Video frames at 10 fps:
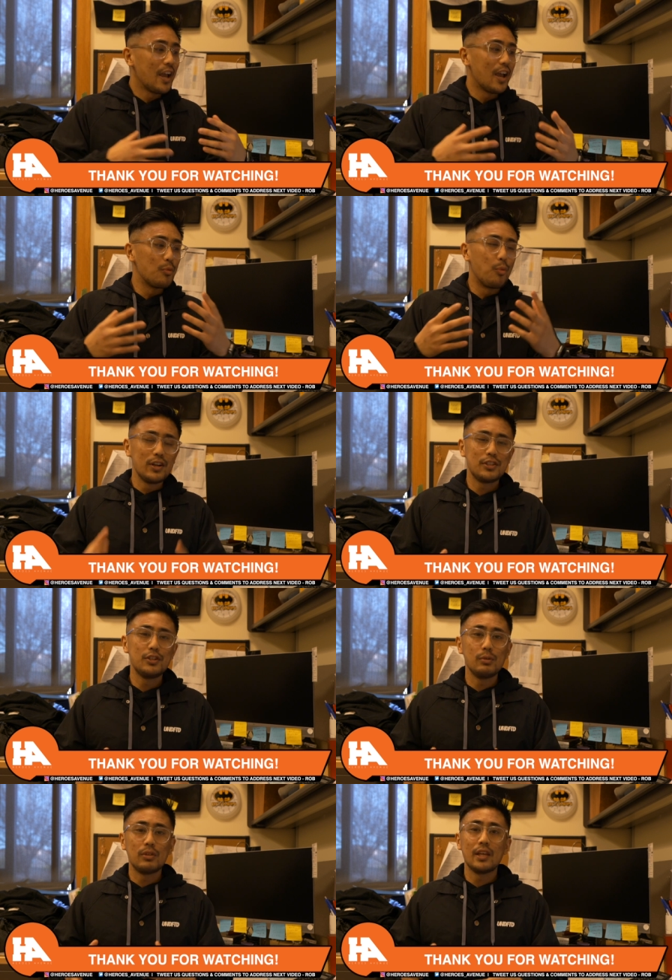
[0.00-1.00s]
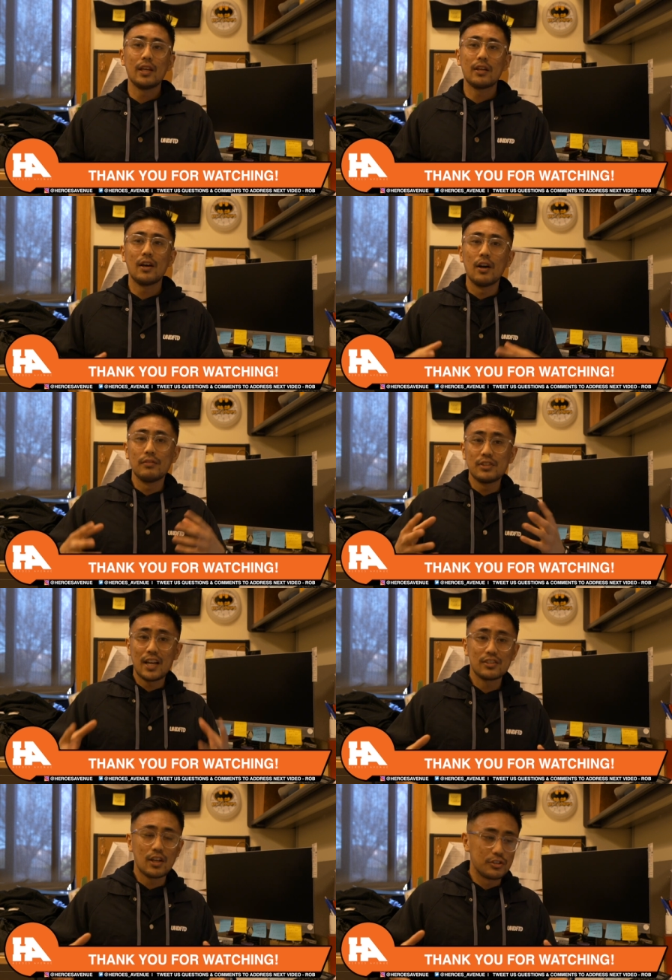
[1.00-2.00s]
And what do you think of
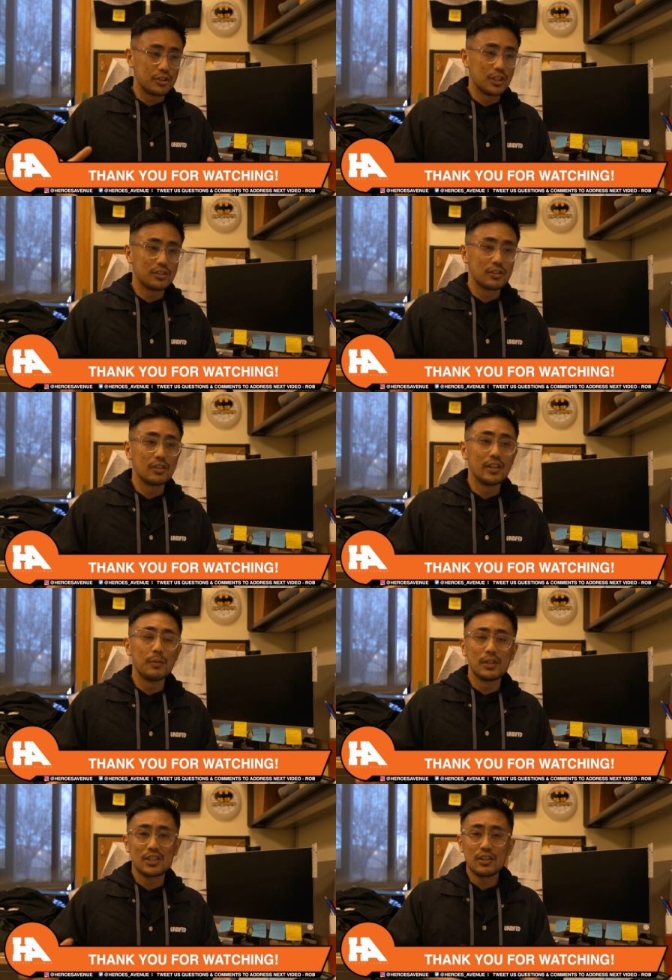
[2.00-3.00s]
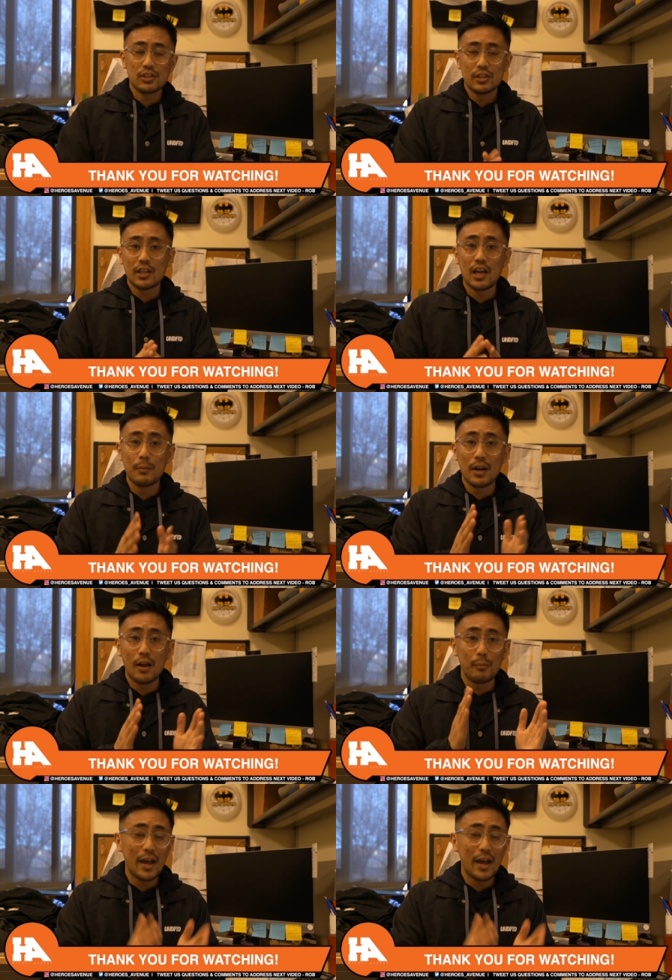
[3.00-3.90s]
Zack Snyder's Justice League potentially coming out